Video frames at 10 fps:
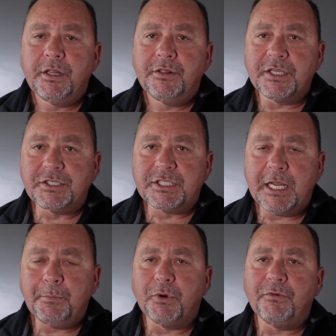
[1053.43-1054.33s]
the
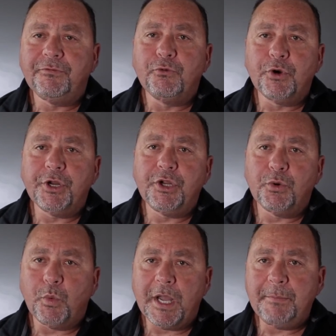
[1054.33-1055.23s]
sample for
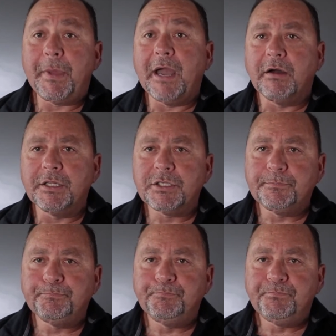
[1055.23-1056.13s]
your white balance.
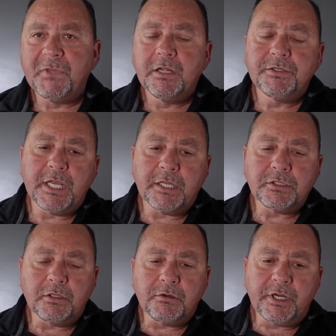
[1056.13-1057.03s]
Sounds
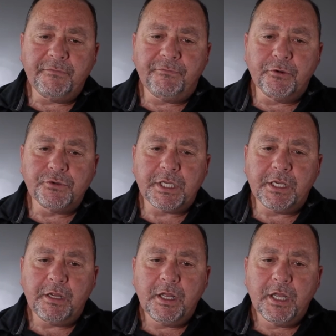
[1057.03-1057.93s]
a little
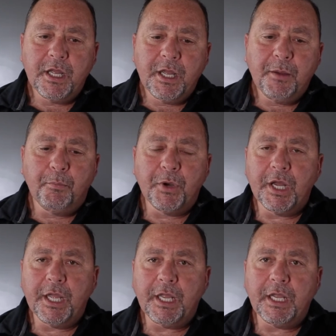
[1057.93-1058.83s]
confusing,
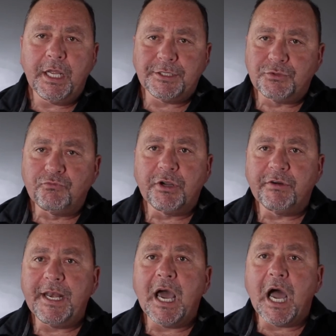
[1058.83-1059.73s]
but it's
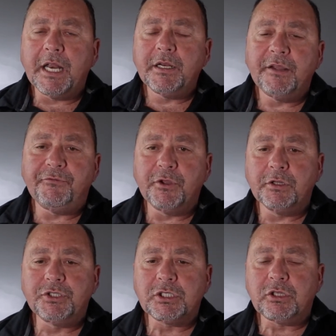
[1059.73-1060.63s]
really not. If you
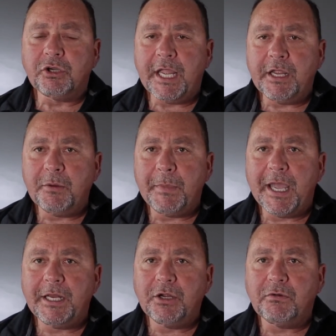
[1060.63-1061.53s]
just look at your
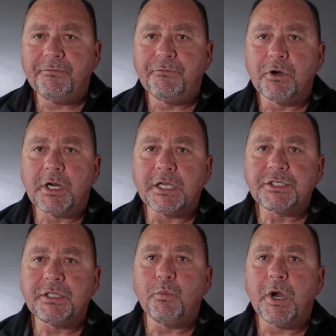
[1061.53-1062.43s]
manual for
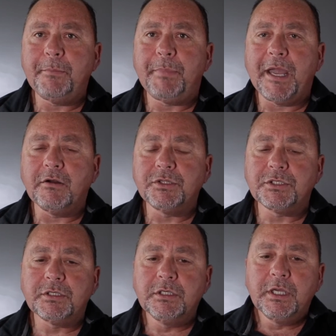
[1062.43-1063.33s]
custom white balance